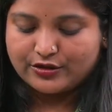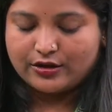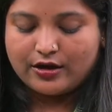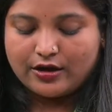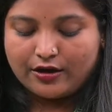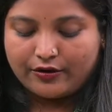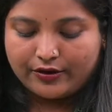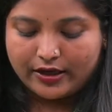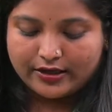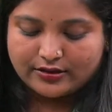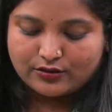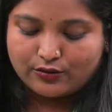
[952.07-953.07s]
Okay,
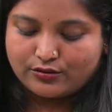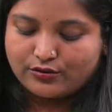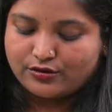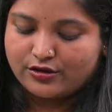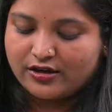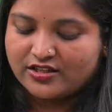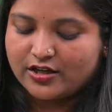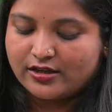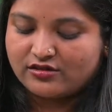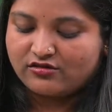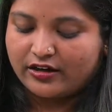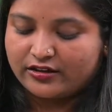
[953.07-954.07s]
so sociological
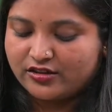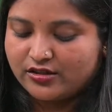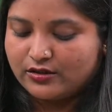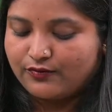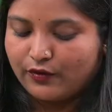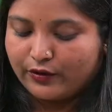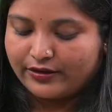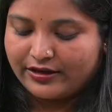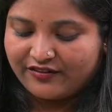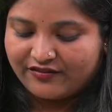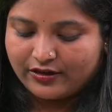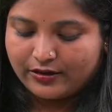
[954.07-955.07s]
strategies for
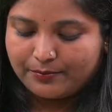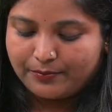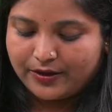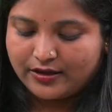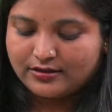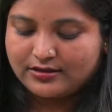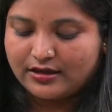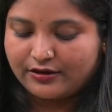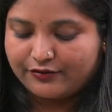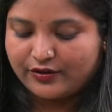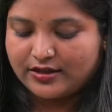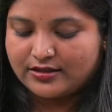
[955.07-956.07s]
developing
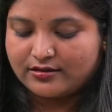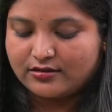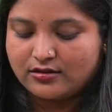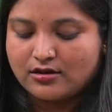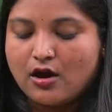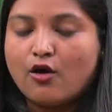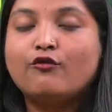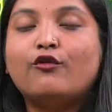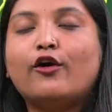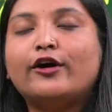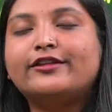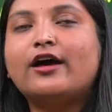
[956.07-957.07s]
services for
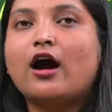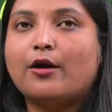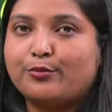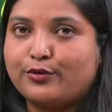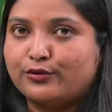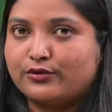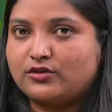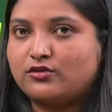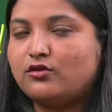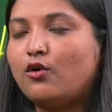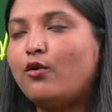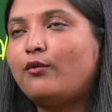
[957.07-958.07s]
the abused. So
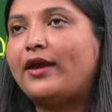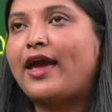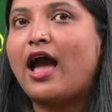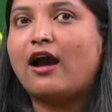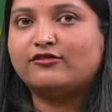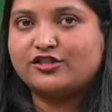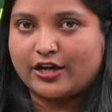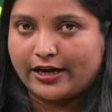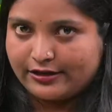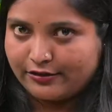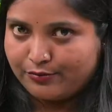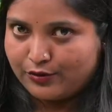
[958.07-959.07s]
we have child
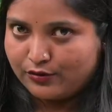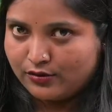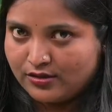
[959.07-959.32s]
abuse.